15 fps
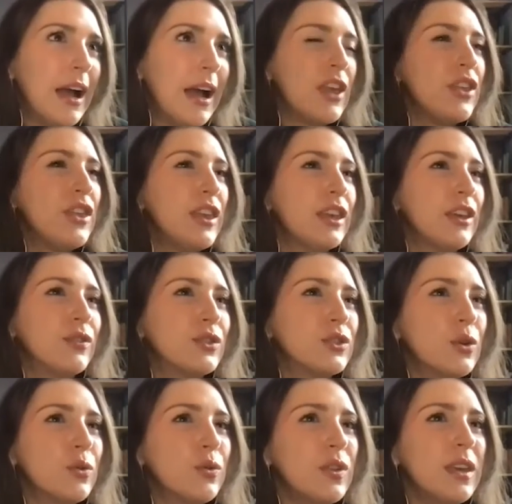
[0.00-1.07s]
I think if
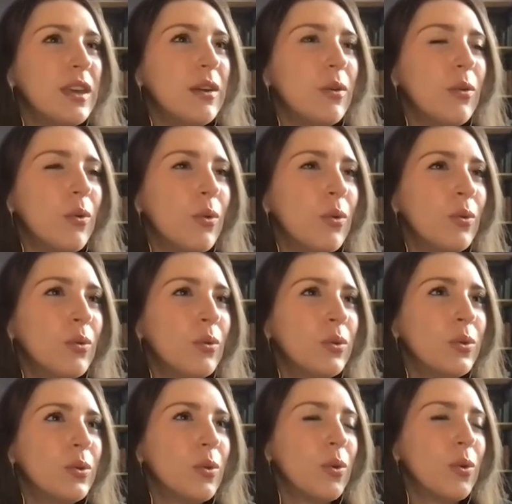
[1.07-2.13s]
Sophie
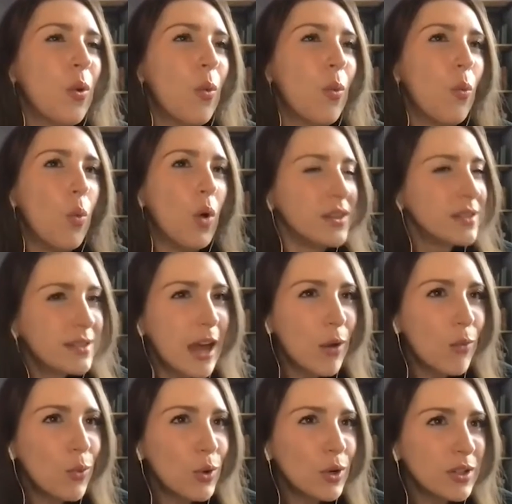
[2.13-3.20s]
was that
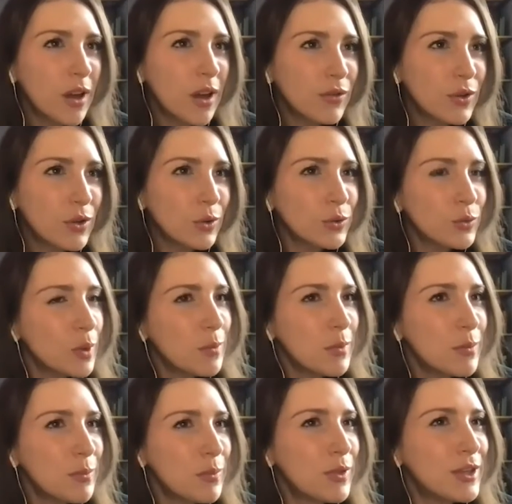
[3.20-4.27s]
wart covered old
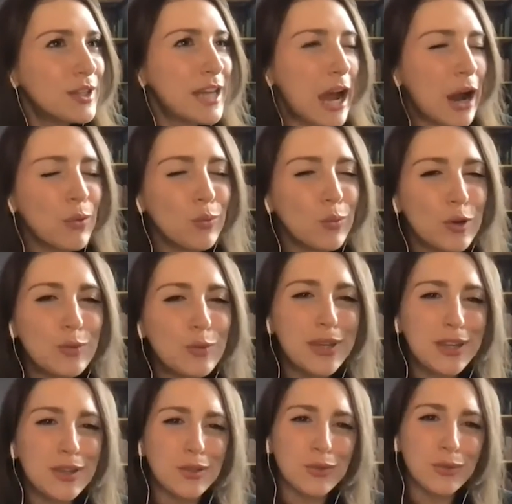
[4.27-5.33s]
woman, the town wouldn't be
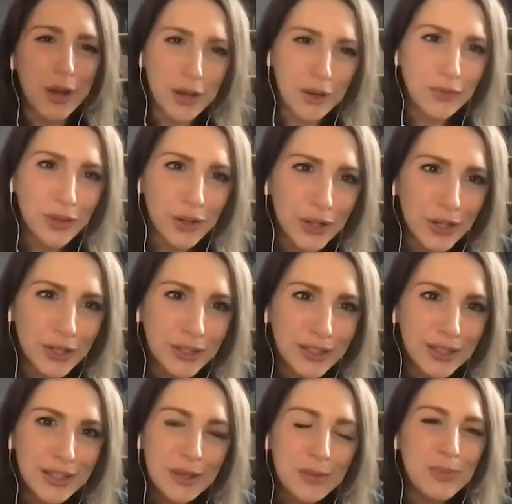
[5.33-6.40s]
as afraid of her
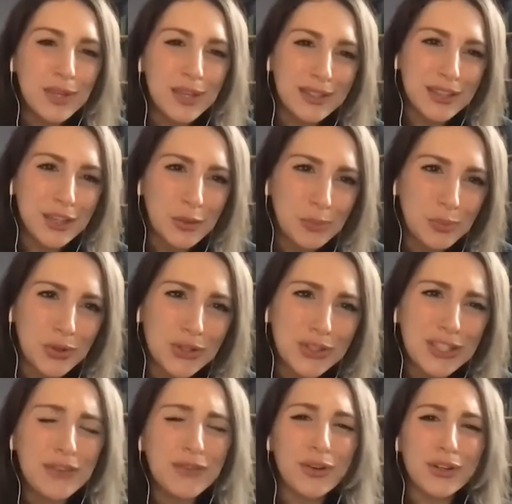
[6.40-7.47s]
because they don't
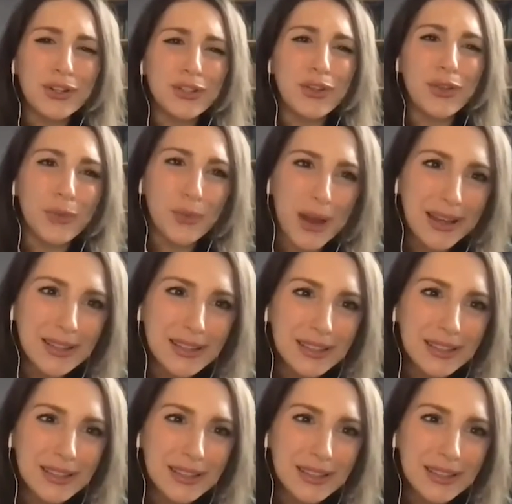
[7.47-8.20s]
perceive her as a threat.